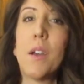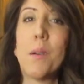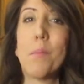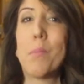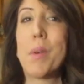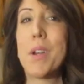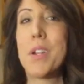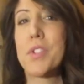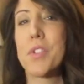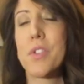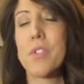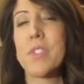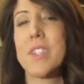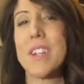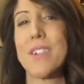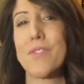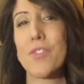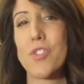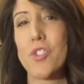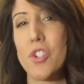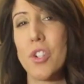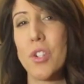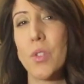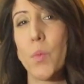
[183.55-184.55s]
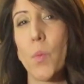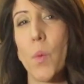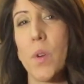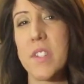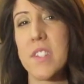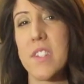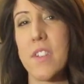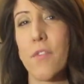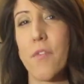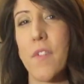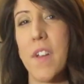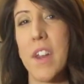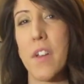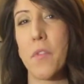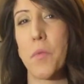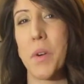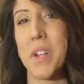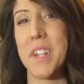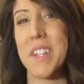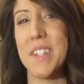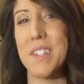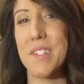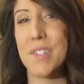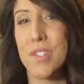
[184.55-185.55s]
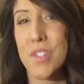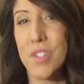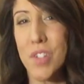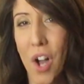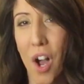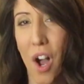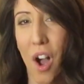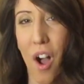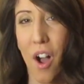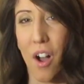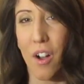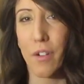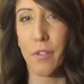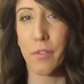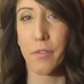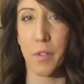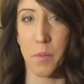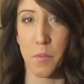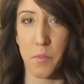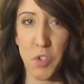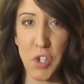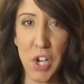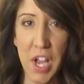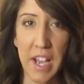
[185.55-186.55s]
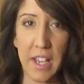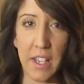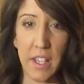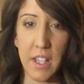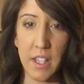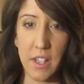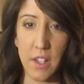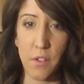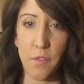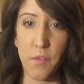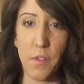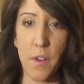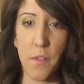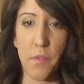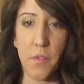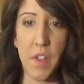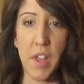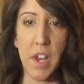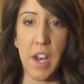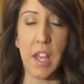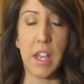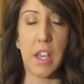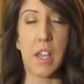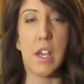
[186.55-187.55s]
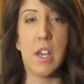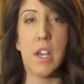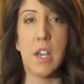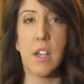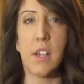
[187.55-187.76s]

but it turns out Shildt wasn't a fan of what he saw from Jack in the fifth inning,